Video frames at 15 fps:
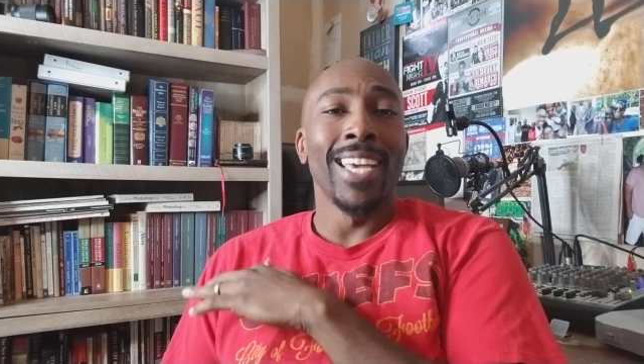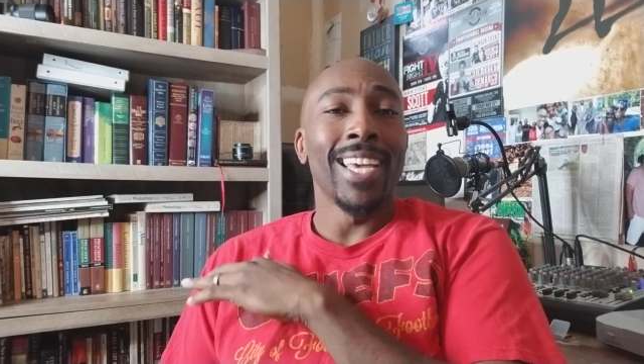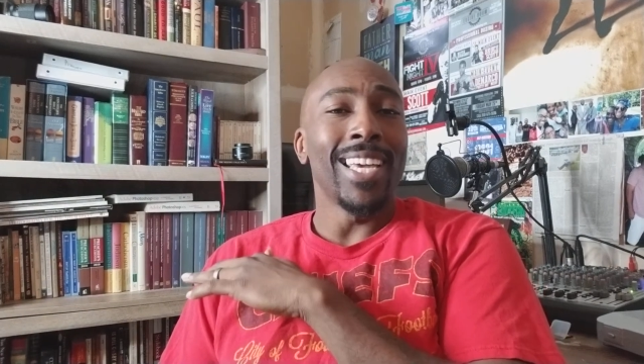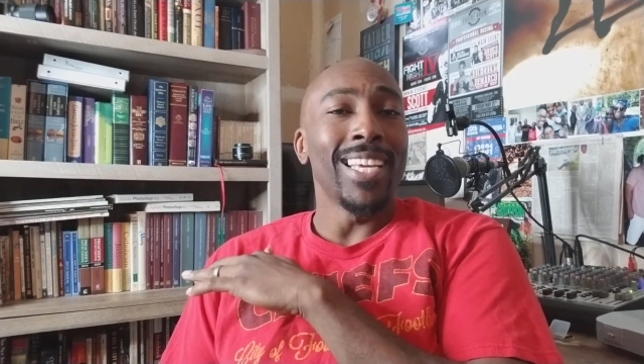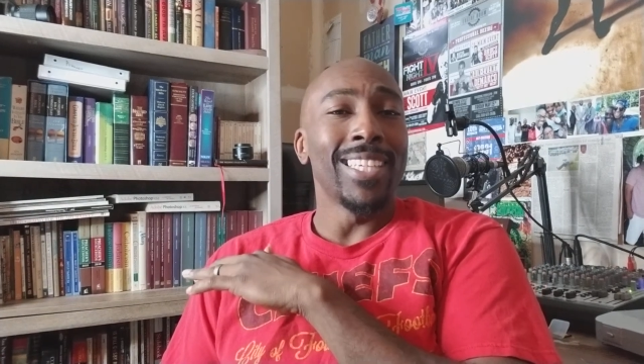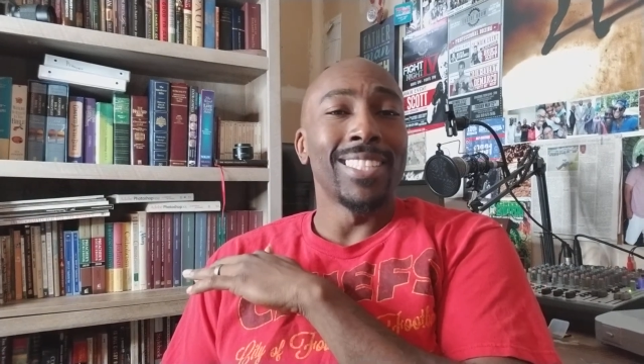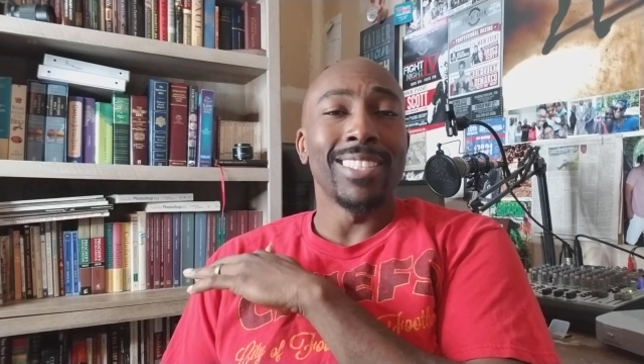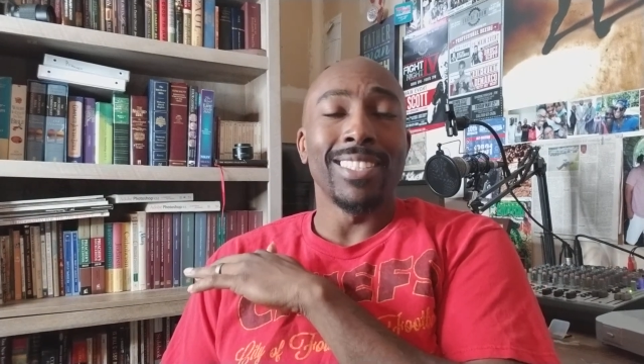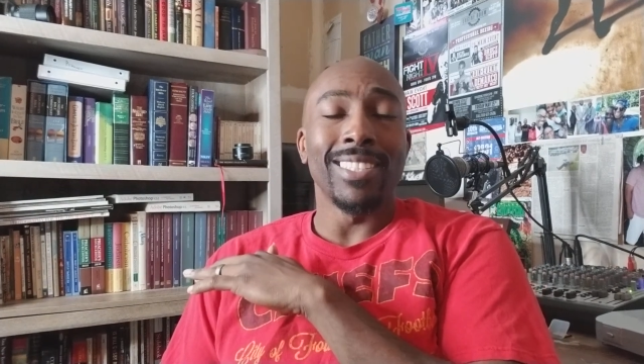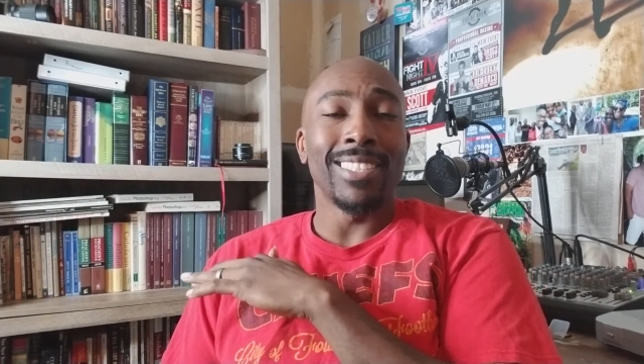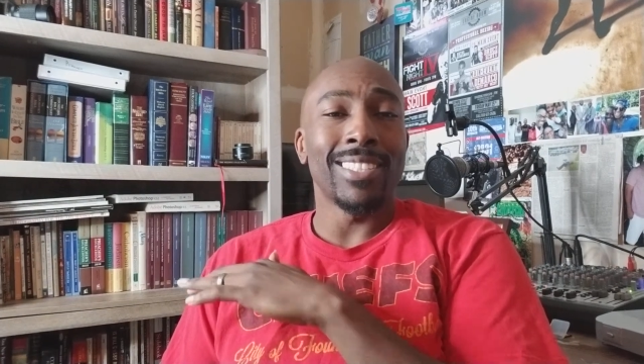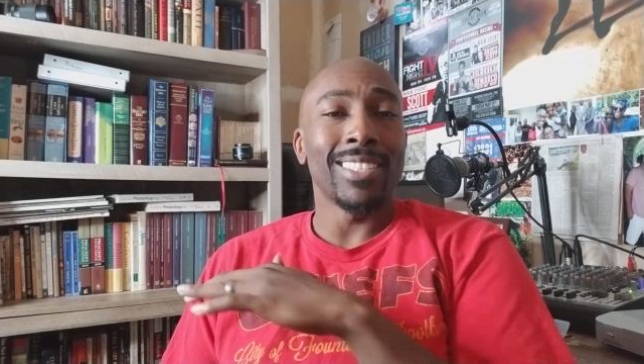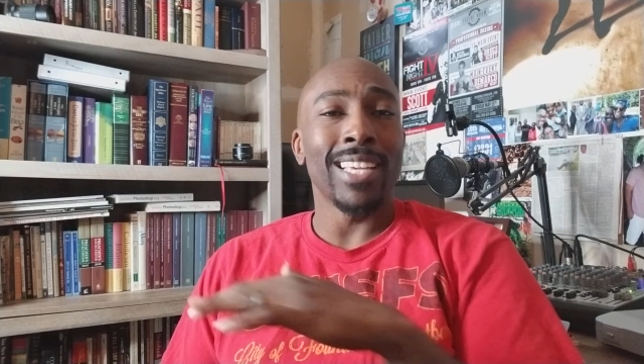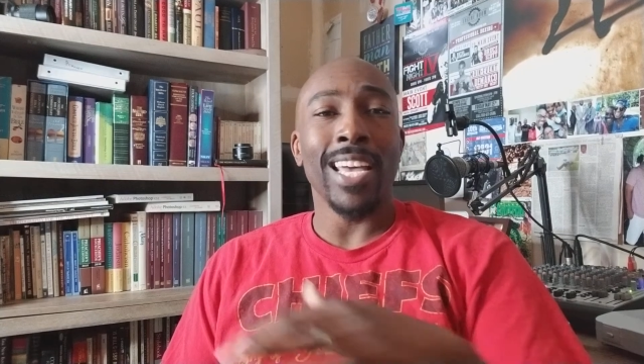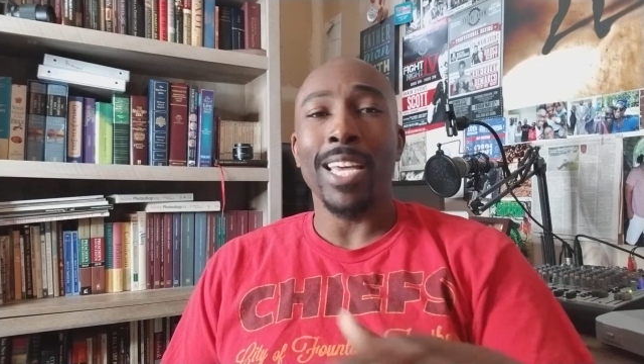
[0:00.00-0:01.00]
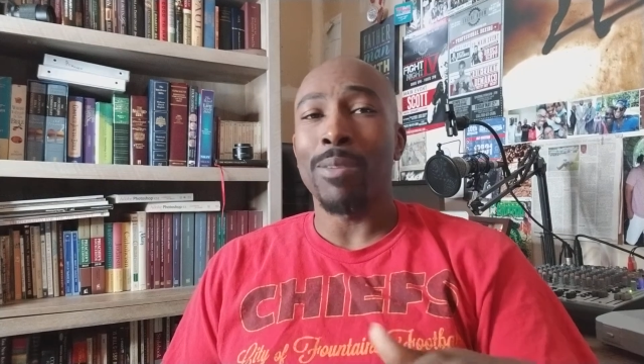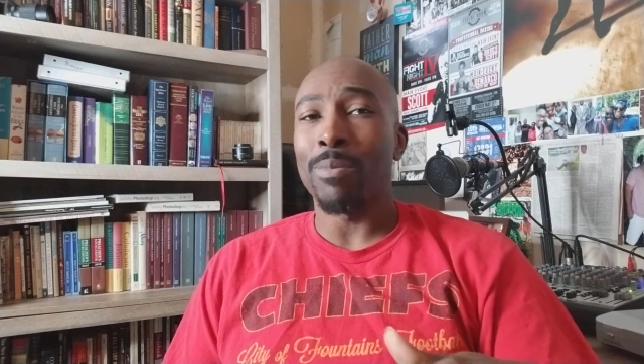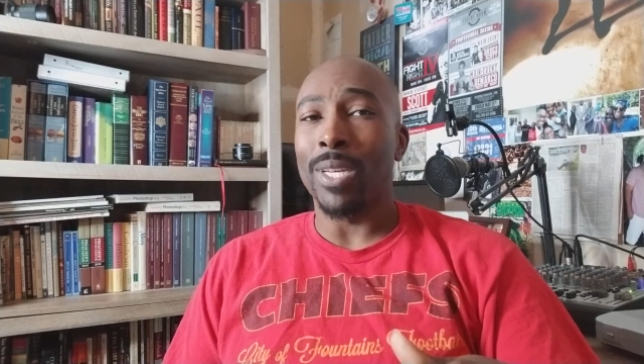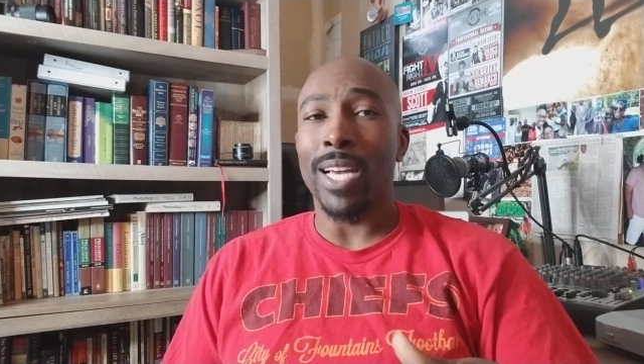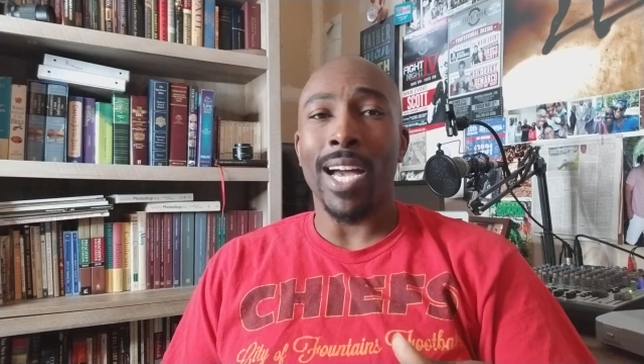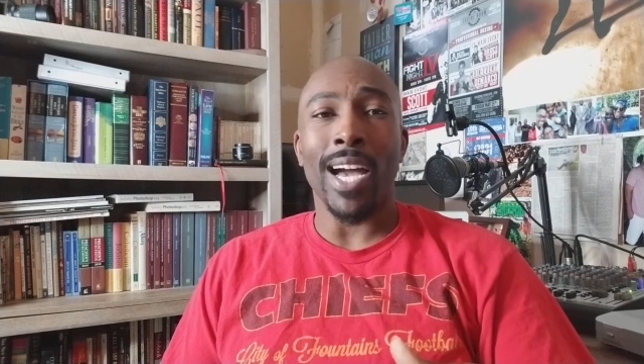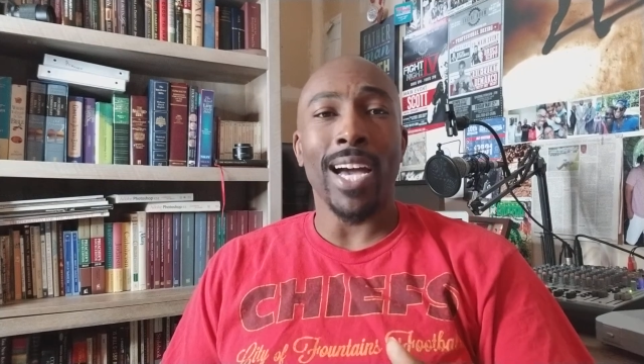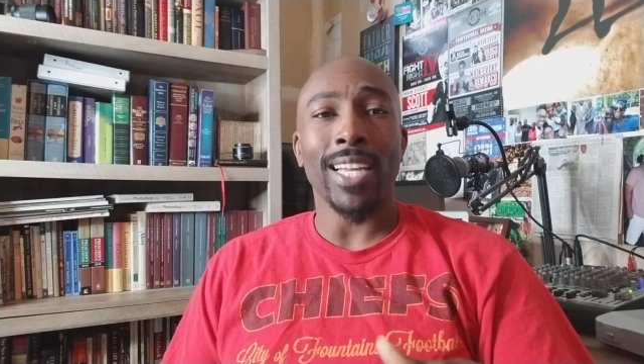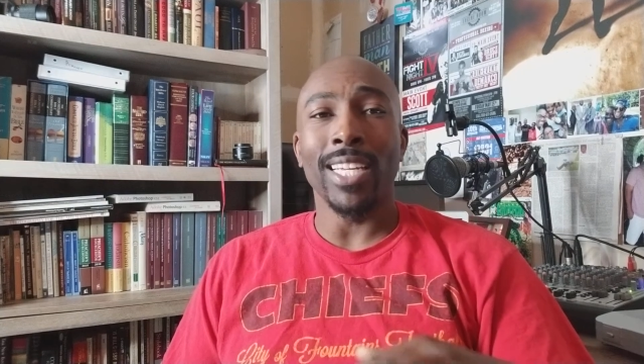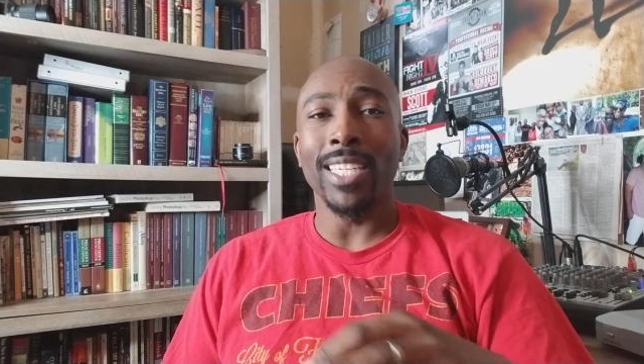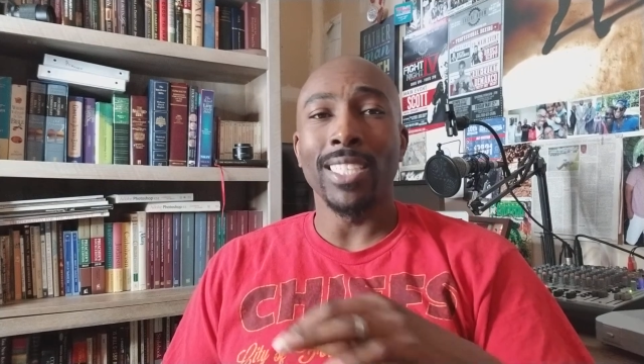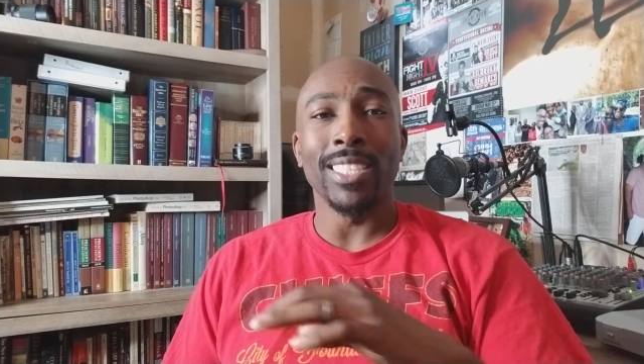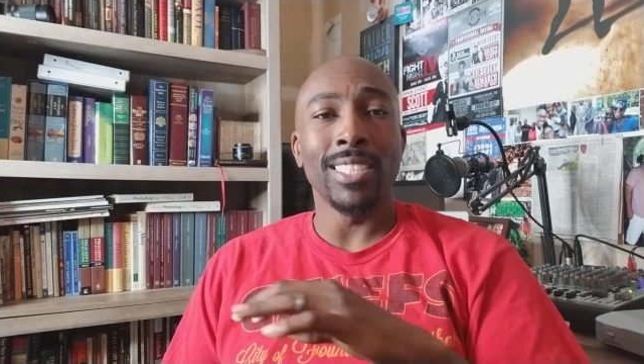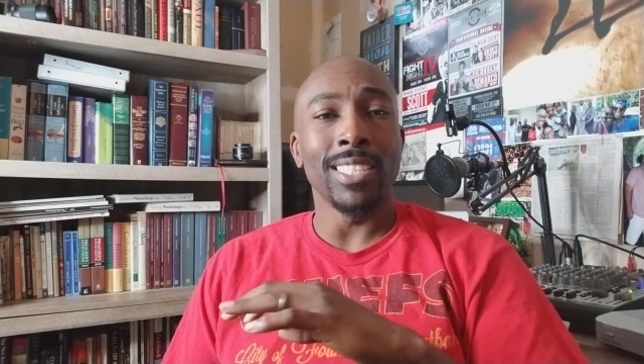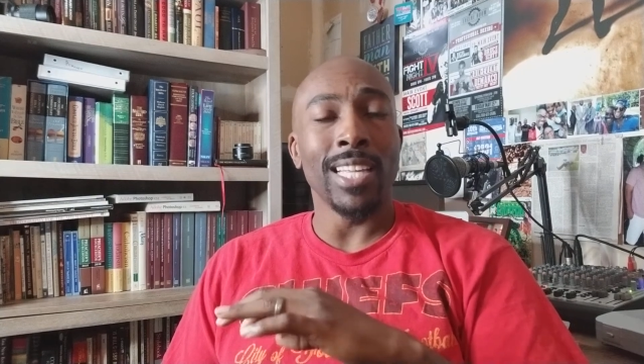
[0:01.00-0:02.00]
He is the same God. He
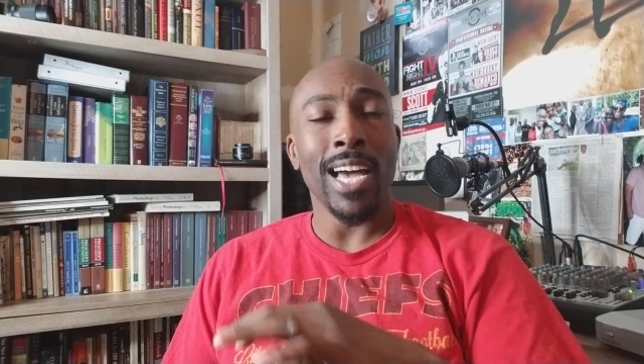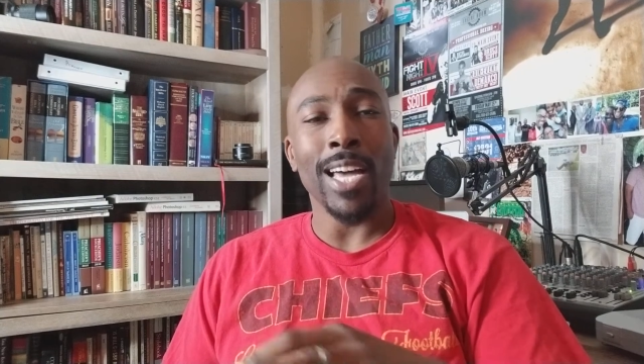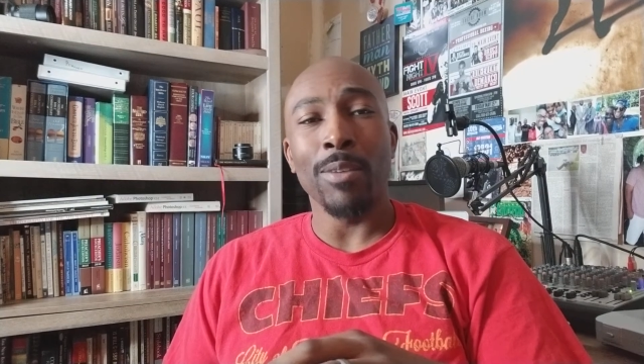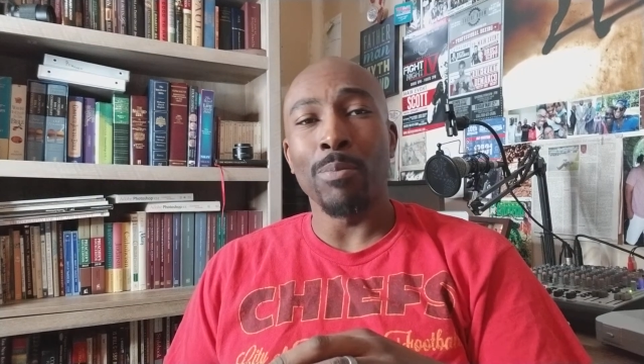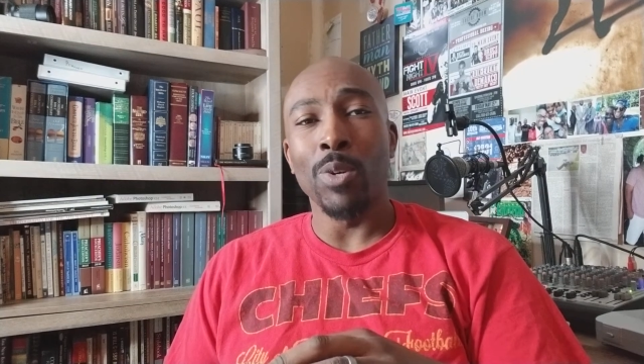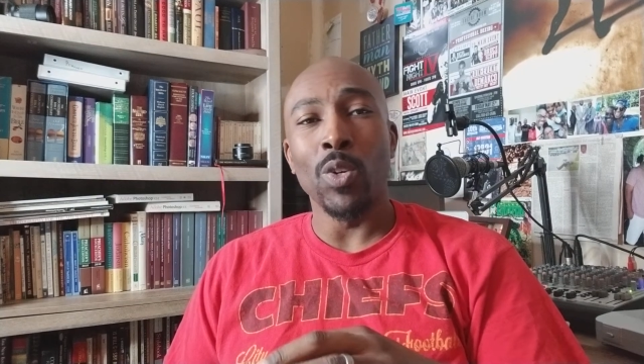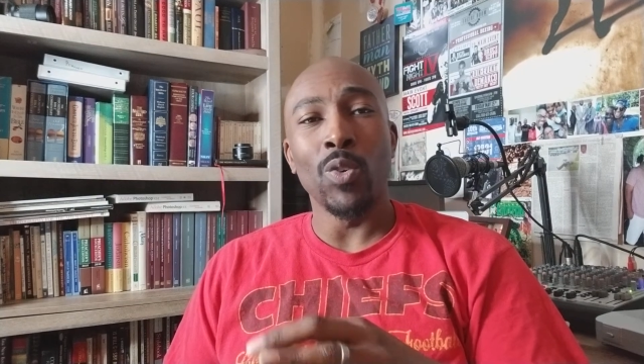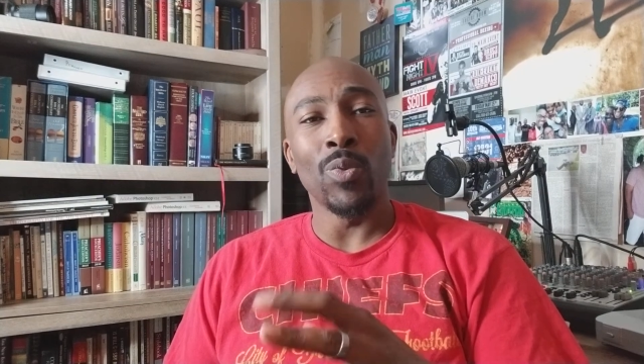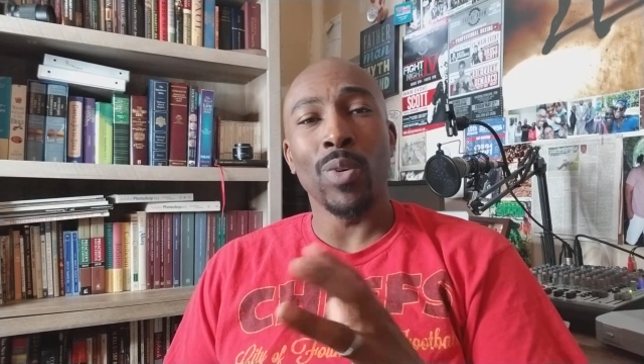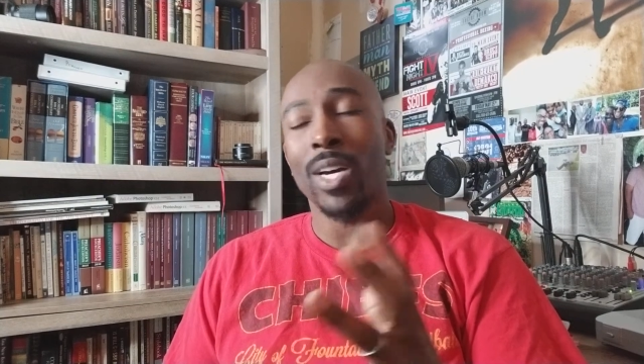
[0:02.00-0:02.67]
does not move.